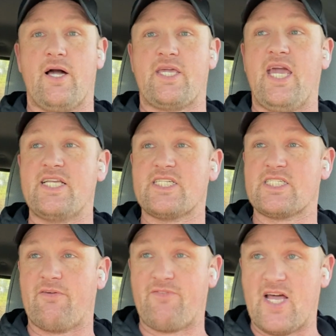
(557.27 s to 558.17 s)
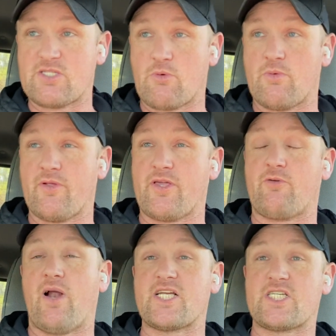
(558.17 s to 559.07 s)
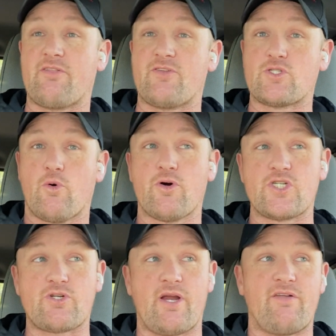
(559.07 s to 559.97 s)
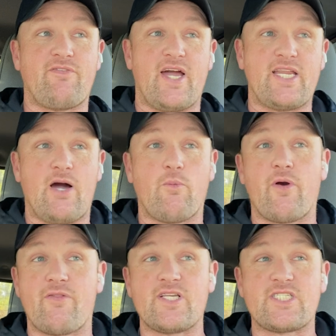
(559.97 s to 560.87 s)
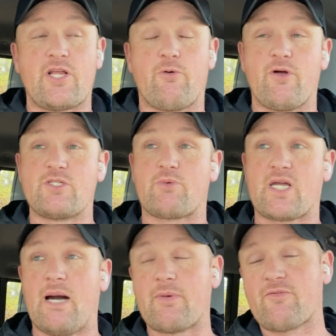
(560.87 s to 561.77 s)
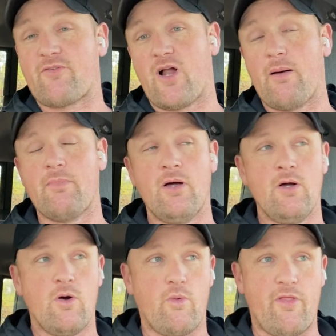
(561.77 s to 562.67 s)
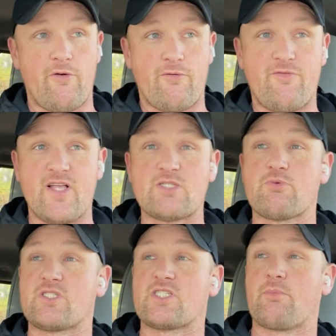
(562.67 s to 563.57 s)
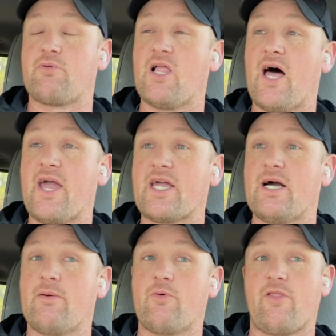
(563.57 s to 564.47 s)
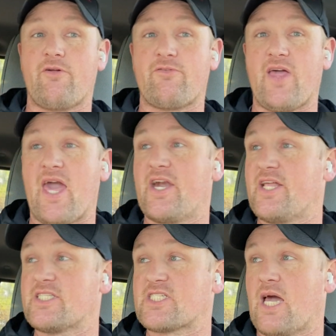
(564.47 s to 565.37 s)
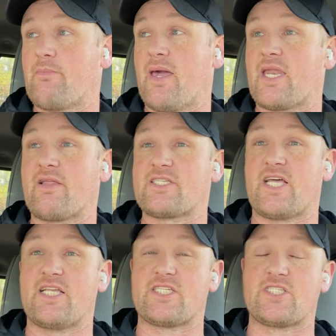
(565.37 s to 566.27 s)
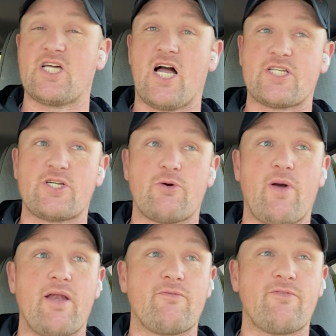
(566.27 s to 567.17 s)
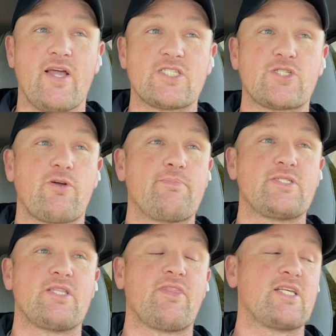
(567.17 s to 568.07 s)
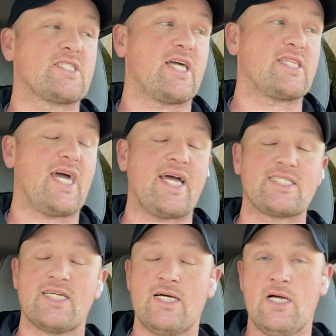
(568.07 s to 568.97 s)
cases. The feds were really crashing in the doors trying to find out where these steroids were coming from, whether Vince was supplying them, whether if they had an inside man as a doctor writing fake scripts and things like that.